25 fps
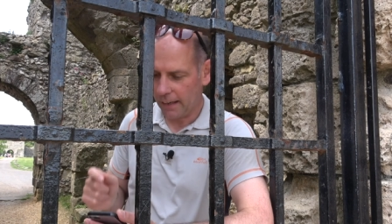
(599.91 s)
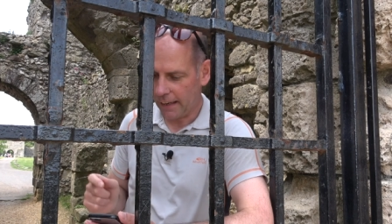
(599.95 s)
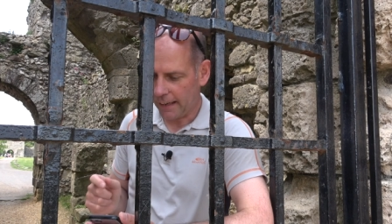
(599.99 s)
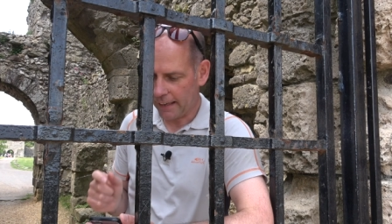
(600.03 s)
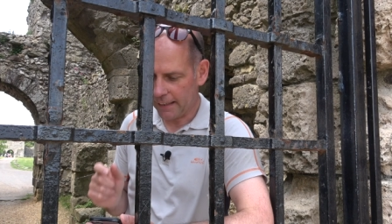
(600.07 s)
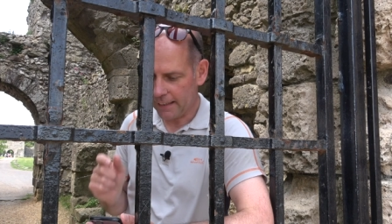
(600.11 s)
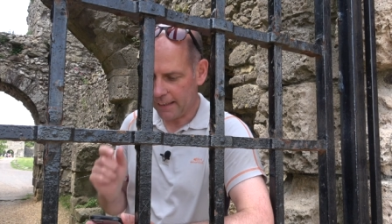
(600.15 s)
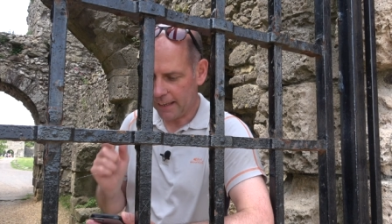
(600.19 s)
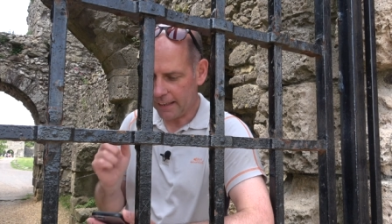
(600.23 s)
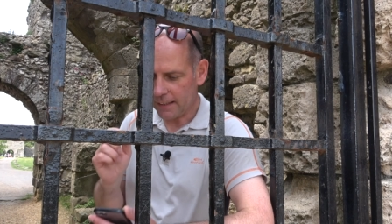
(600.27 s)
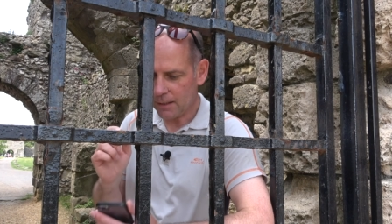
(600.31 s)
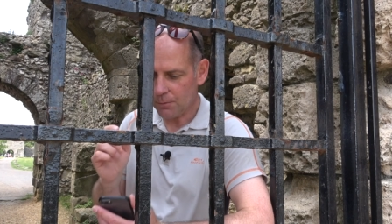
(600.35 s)

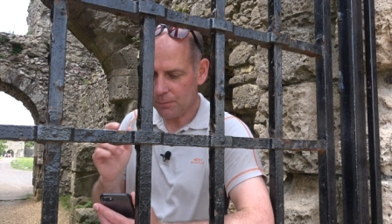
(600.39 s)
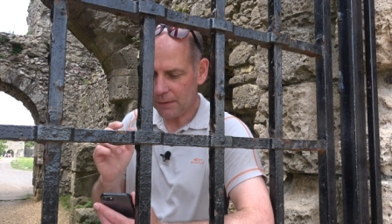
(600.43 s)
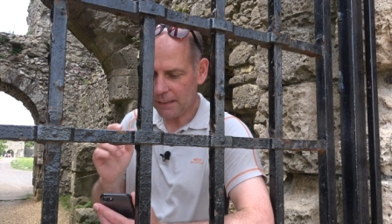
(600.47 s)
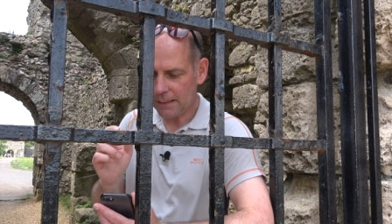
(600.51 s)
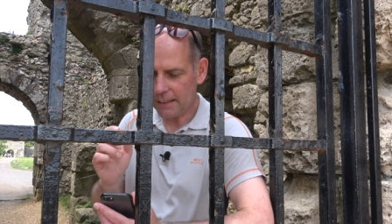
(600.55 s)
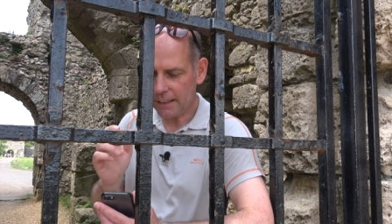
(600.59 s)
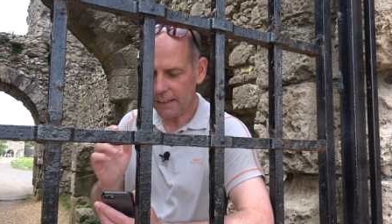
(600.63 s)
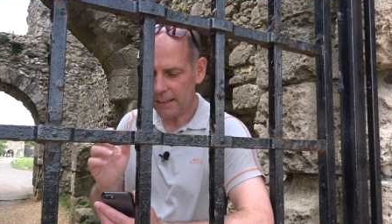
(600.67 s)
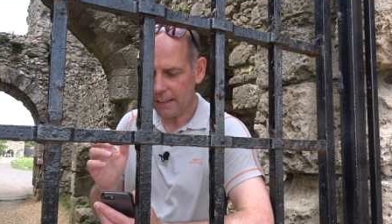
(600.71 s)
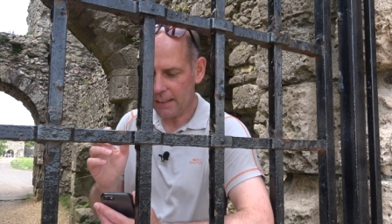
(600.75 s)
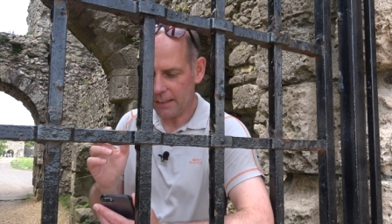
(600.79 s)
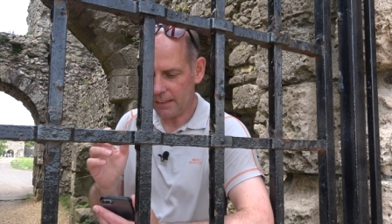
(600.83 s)
And at the
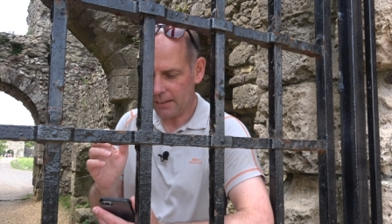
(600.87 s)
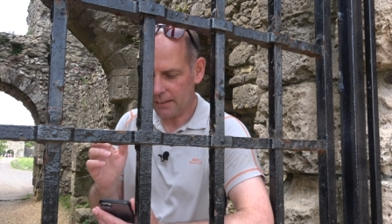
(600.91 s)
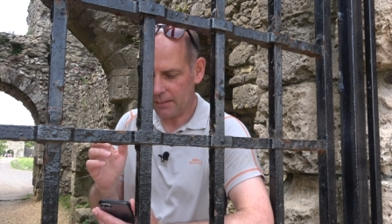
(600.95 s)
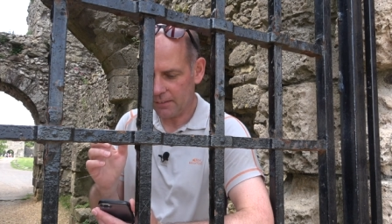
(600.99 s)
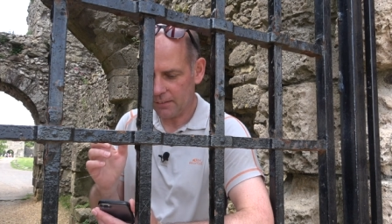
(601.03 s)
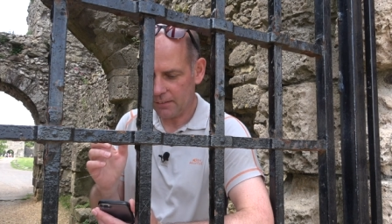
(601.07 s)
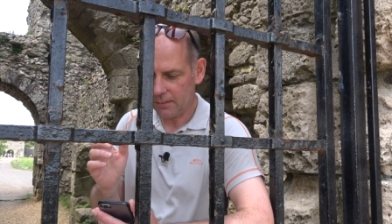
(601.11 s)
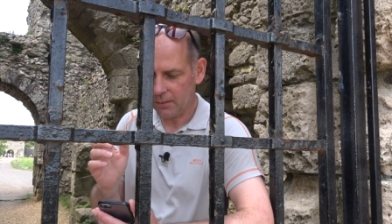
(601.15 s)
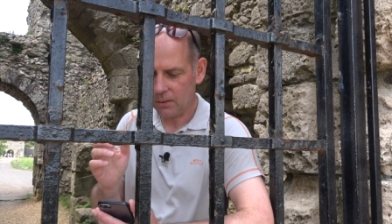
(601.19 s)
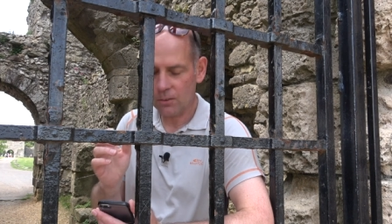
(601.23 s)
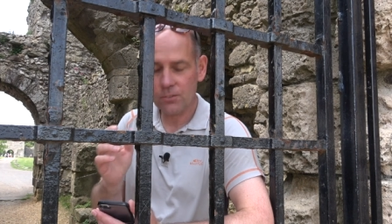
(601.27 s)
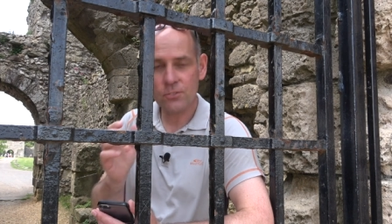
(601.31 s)
beginning
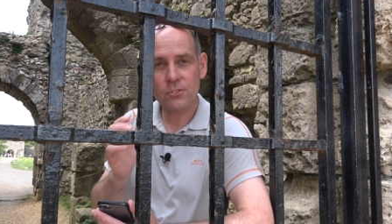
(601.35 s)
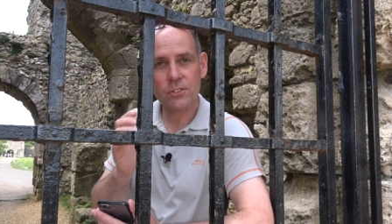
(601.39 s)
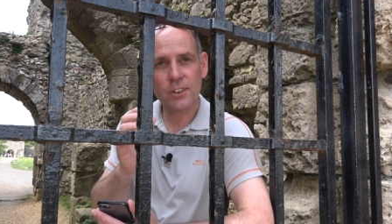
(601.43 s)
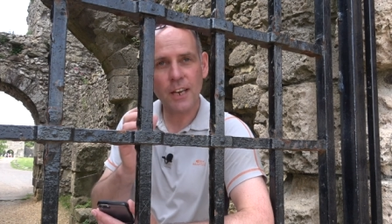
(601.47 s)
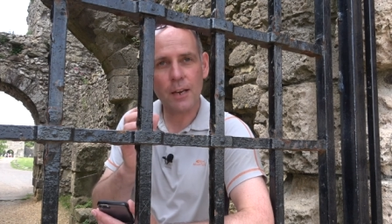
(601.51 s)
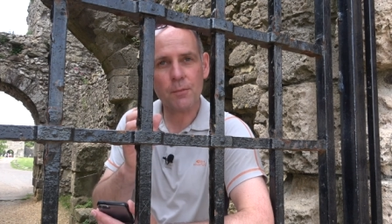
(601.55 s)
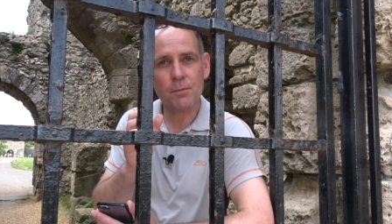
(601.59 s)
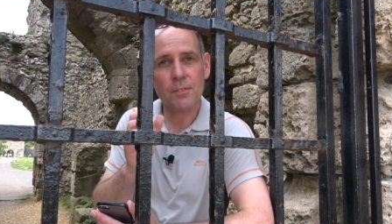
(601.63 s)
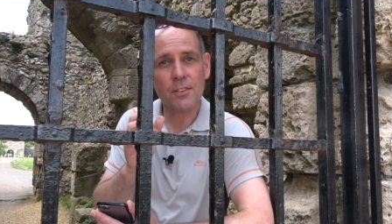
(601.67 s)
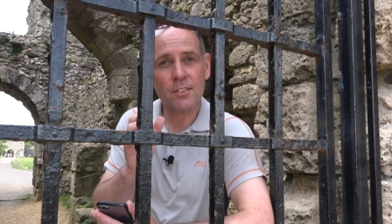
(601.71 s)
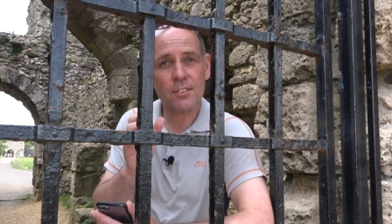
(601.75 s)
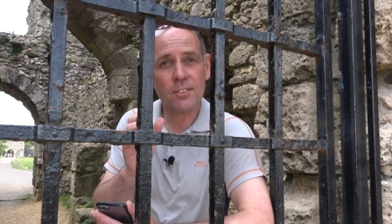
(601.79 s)
of
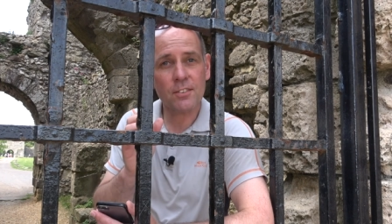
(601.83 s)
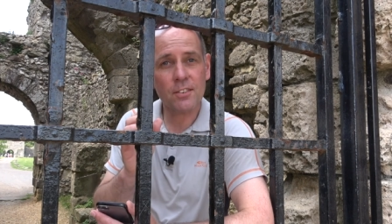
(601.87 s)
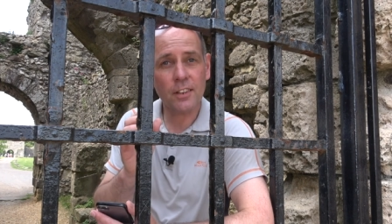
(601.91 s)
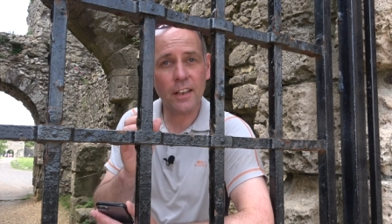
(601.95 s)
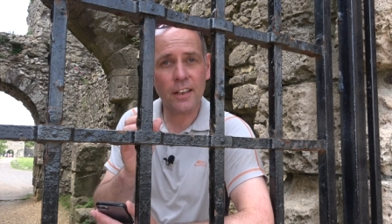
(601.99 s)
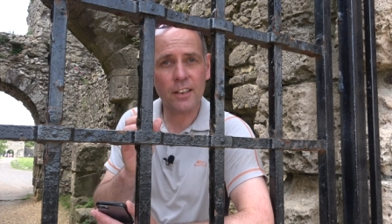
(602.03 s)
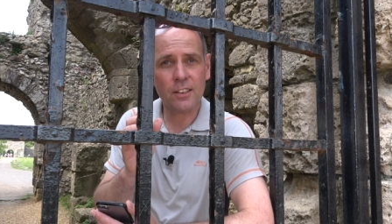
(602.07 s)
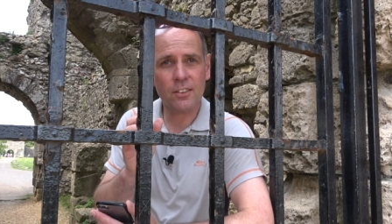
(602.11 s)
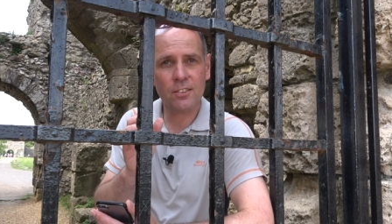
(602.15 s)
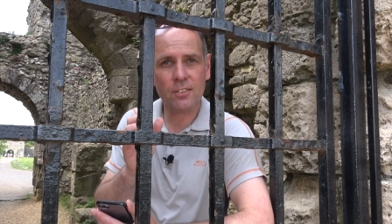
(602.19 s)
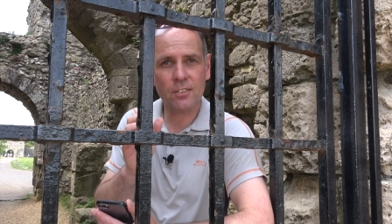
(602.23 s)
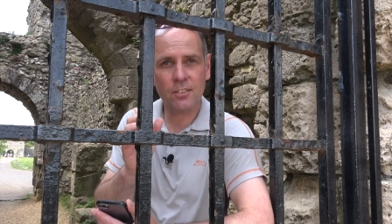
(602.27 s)
chapter
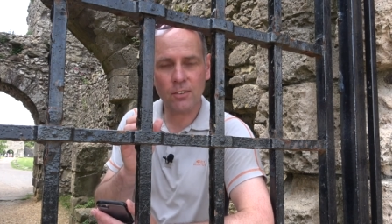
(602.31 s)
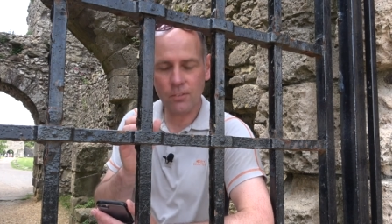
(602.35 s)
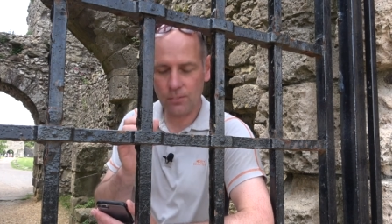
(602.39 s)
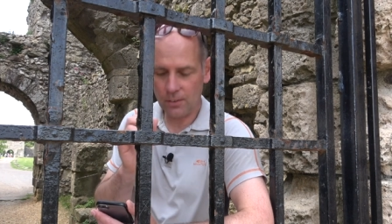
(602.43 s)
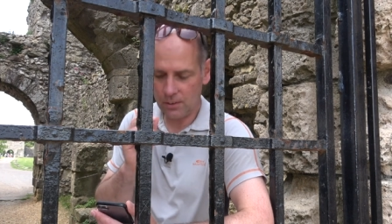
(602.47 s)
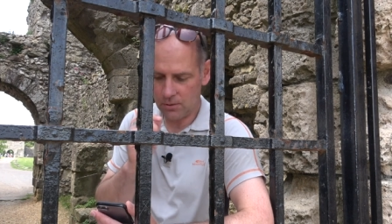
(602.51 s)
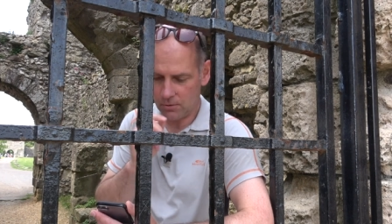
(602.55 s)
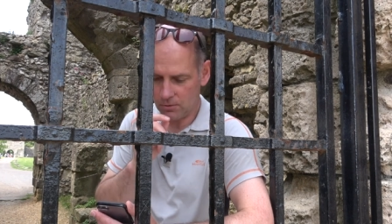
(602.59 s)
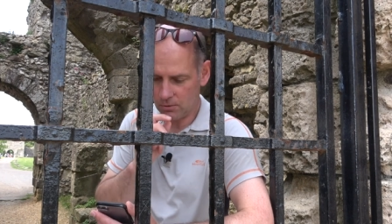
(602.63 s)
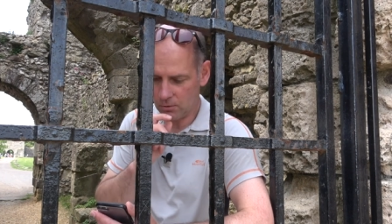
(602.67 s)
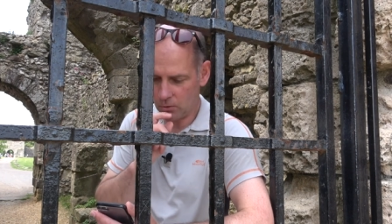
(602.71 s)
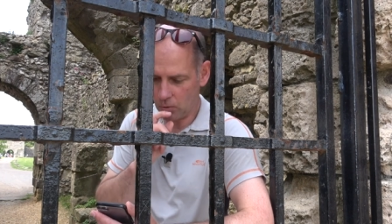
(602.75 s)
6 of
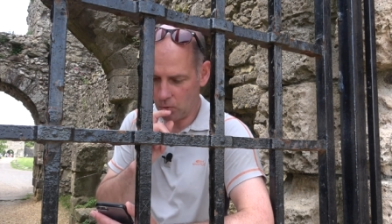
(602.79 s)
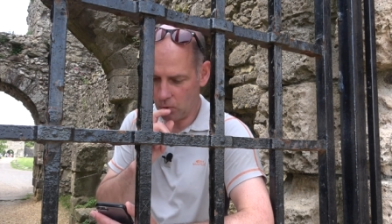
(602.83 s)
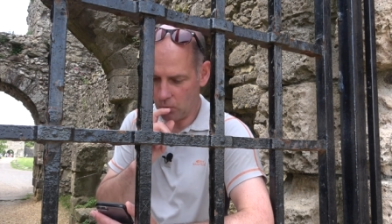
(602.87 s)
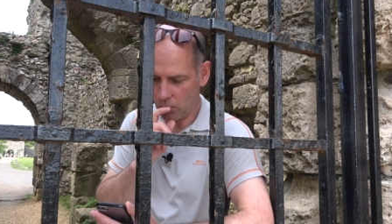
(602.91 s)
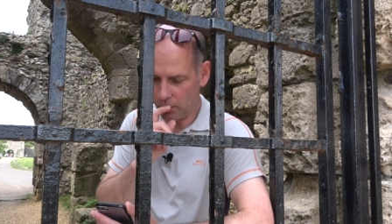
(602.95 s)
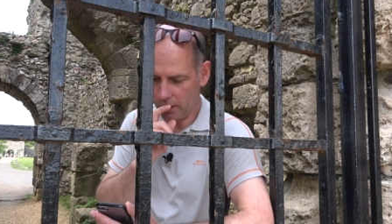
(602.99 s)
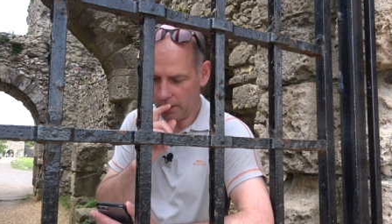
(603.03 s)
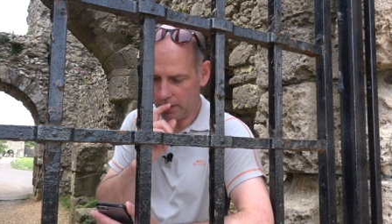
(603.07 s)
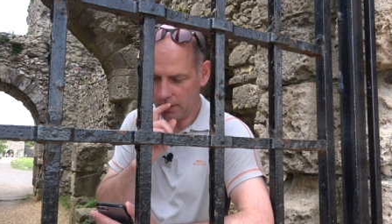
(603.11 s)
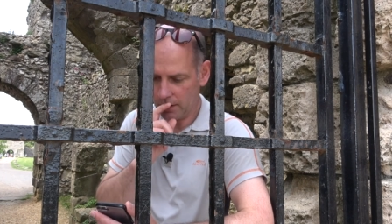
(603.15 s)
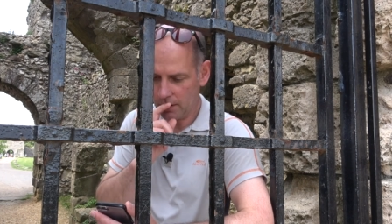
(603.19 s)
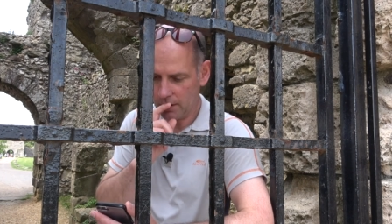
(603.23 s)
this
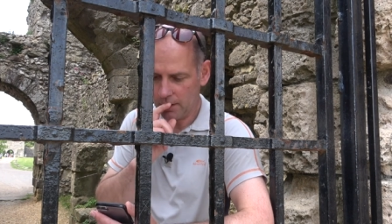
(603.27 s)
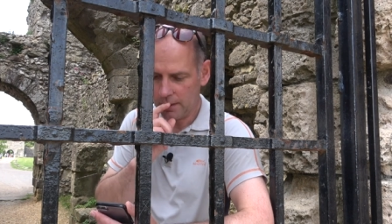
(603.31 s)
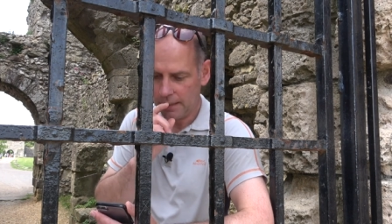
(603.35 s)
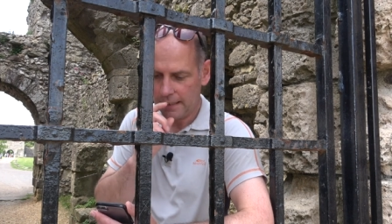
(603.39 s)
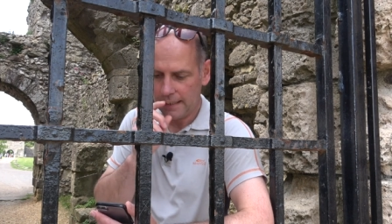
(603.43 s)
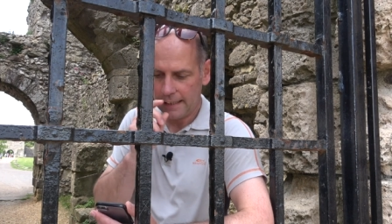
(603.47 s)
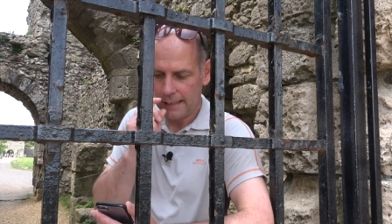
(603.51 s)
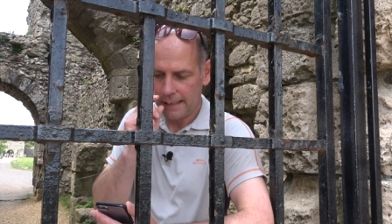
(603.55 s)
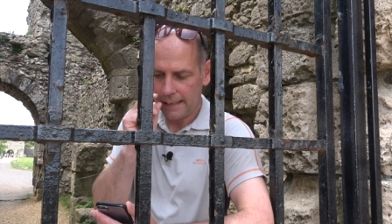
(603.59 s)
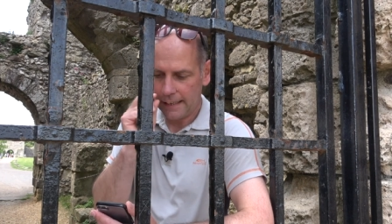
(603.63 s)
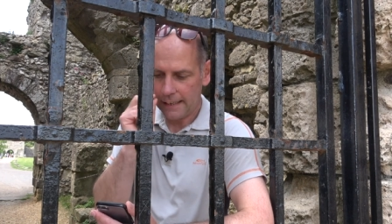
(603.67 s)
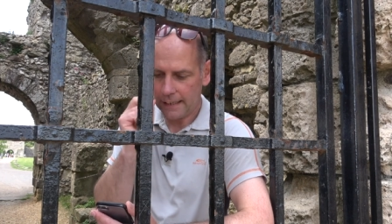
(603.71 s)
story,
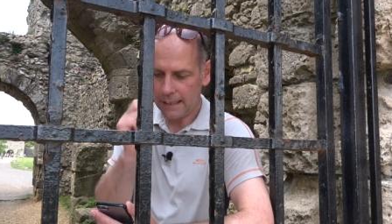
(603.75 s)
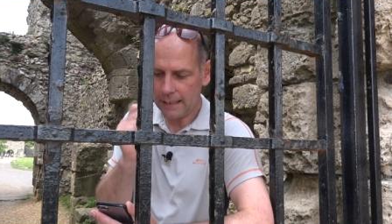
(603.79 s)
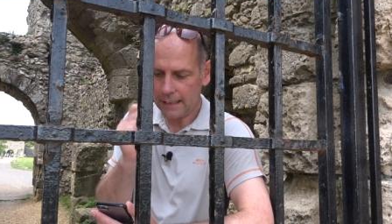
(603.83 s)
it